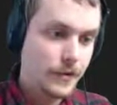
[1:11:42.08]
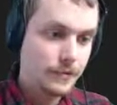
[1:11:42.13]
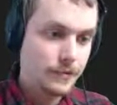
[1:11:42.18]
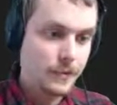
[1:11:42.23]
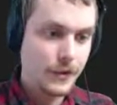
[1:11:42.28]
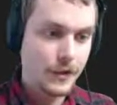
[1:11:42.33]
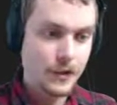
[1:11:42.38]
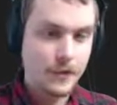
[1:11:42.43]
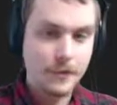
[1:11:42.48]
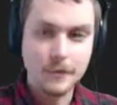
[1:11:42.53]

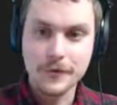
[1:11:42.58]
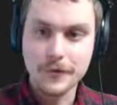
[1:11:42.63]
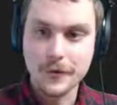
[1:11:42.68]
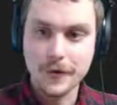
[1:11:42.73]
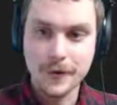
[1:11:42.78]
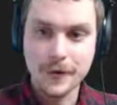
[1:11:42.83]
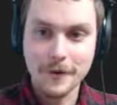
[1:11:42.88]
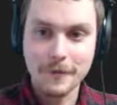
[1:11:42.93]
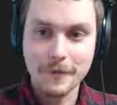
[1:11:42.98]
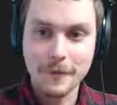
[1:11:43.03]
Yeah, I'm
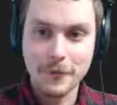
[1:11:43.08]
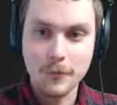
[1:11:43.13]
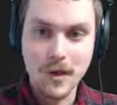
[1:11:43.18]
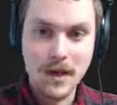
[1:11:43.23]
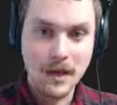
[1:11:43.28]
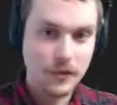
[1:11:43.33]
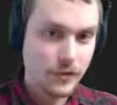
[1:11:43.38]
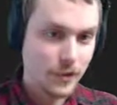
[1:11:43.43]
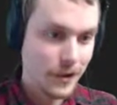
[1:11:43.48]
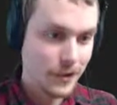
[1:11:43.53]
sorry,
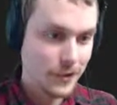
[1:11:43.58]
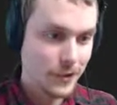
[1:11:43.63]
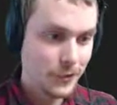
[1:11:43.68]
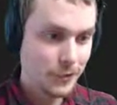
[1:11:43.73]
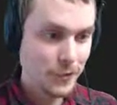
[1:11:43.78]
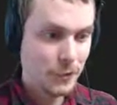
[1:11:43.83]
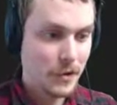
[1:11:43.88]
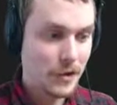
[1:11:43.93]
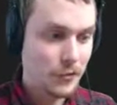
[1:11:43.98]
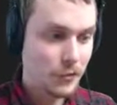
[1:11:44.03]
Macs can't use
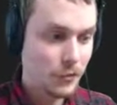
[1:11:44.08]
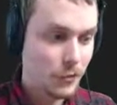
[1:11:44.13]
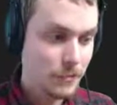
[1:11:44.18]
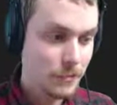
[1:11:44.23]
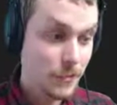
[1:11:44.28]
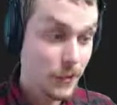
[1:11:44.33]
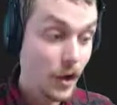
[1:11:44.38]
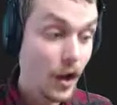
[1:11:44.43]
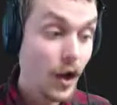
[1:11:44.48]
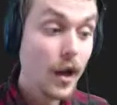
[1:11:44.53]
my module.
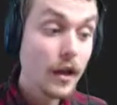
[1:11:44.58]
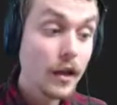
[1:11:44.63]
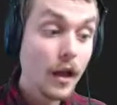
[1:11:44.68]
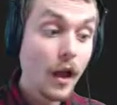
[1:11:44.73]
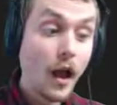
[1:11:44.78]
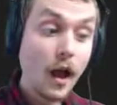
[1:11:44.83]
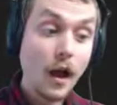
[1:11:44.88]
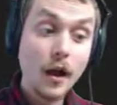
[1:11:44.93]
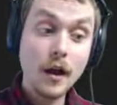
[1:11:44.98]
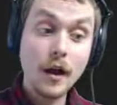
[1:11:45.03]
Uh,
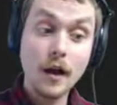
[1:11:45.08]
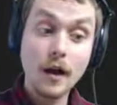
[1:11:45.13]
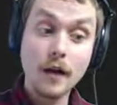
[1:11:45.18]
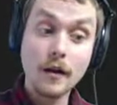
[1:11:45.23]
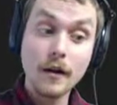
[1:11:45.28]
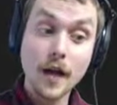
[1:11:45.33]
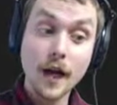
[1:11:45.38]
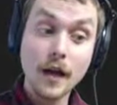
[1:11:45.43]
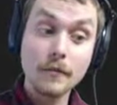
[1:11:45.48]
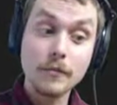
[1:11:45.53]

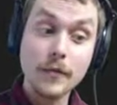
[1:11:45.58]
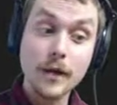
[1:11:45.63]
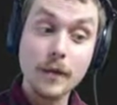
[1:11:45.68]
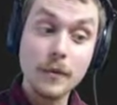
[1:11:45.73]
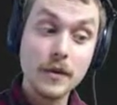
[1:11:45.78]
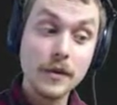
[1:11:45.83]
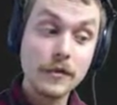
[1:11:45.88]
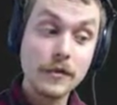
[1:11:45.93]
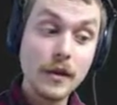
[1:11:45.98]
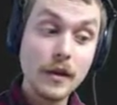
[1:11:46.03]
uh, that
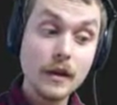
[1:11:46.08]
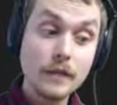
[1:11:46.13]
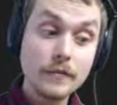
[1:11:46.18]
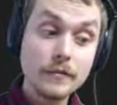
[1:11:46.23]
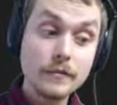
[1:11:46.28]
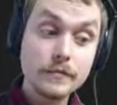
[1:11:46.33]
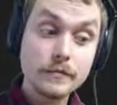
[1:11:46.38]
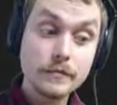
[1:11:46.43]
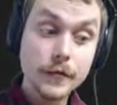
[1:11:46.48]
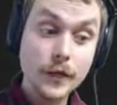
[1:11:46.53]
being said,
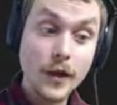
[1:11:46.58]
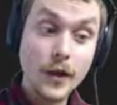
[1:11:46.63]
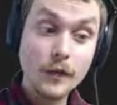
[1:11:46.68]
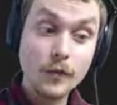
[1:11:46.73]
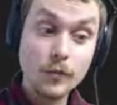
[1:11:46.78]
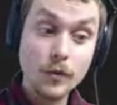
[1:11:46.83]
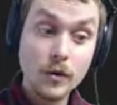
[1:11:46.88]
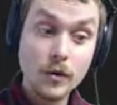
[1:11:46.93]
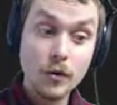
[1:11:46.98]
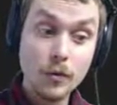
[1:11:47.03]
if you guys
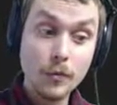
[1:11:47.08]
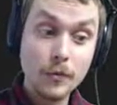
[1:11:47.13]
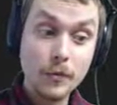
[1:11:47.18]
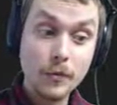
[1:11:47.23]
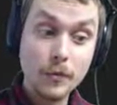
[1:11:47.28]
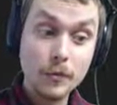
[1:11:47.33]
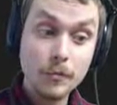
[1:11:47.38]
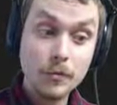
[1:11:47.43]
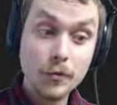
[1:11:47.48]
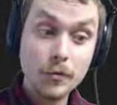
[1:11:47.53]
want to open
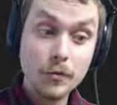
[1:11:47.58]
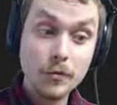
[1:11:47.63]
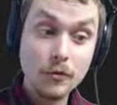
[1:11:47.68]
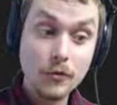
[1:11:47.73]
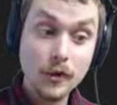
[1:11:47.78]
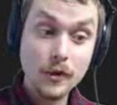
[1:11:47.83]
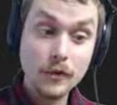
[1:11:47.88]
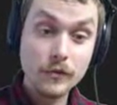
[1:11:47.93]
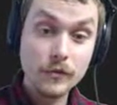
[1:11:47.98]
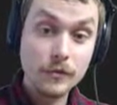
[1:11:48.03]
a pull
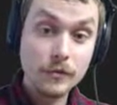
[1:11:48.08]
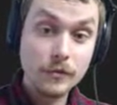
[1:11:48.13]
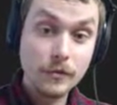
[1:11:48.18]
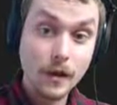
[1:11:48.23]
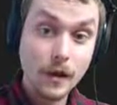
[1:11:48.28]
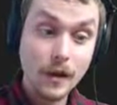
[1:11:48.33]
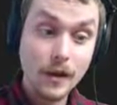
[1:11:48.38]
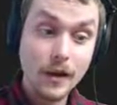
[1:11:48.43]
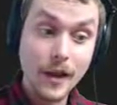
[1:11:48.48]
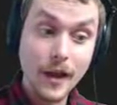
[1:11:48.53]
request
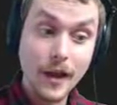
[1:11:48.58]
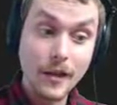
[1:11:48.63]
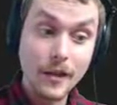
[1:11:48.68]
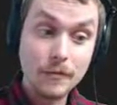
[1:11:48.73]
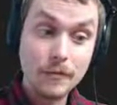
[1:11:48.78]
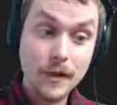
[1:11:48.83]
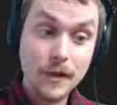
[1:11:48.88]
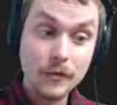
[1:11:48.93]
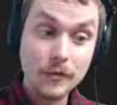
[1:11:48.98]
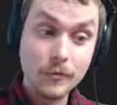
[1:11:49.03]
and add in
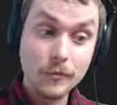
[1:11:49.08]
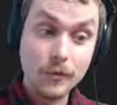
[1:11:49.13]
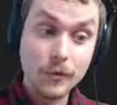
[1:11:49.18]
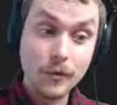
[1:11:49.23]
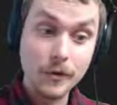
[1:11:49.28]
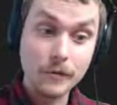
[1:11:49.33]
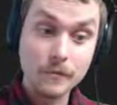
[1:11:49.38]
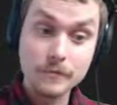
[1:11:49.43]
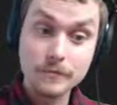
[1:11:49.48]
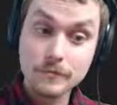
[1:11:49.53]
Mac support,